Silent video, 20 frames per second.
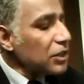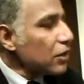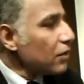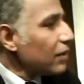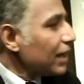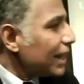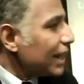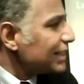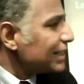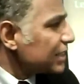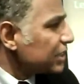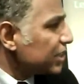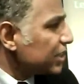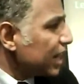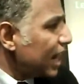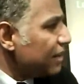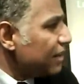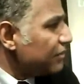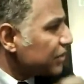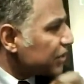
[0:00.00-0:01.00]
So let's
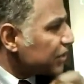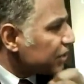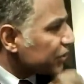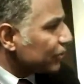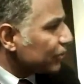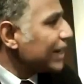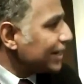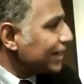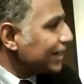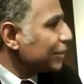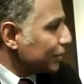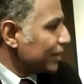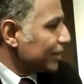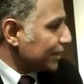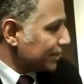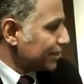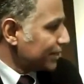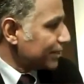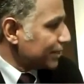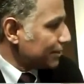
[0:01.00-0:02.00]
dive straight into
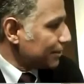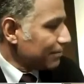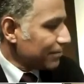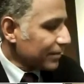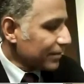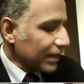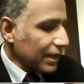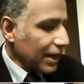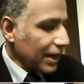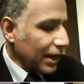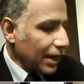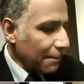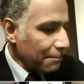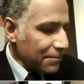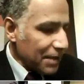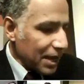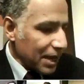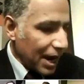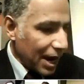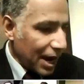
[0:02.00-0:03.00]
this.
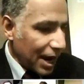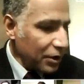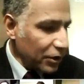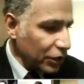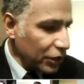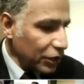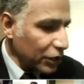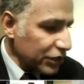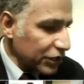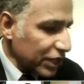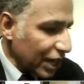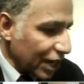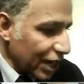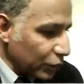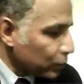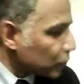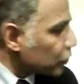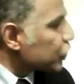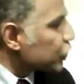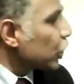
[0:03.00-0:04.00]
I'm going to
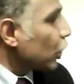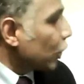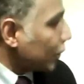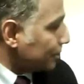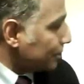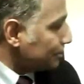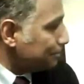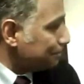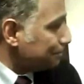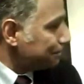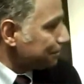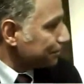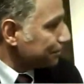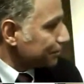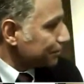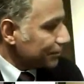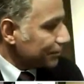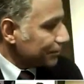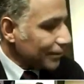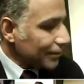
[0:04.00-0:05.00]
start with Sean.
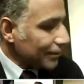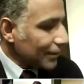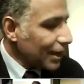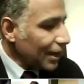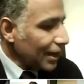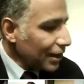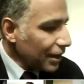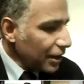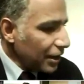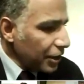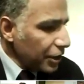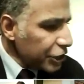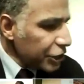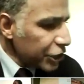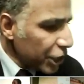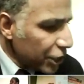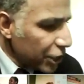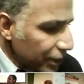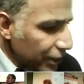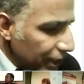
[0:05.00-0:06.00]

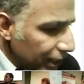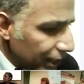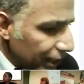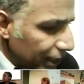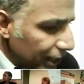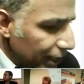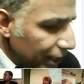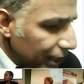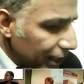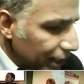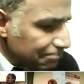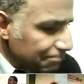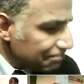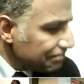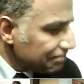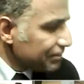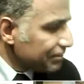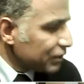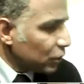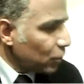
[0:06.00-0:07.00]
Sean,
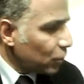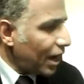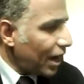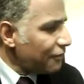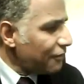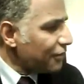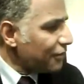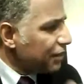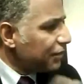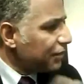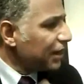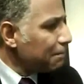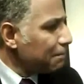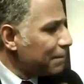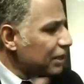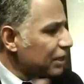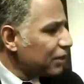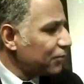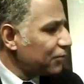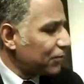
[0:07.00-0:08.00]
so I've given a
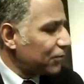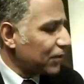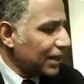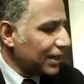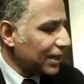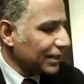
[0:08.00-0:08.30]
bit of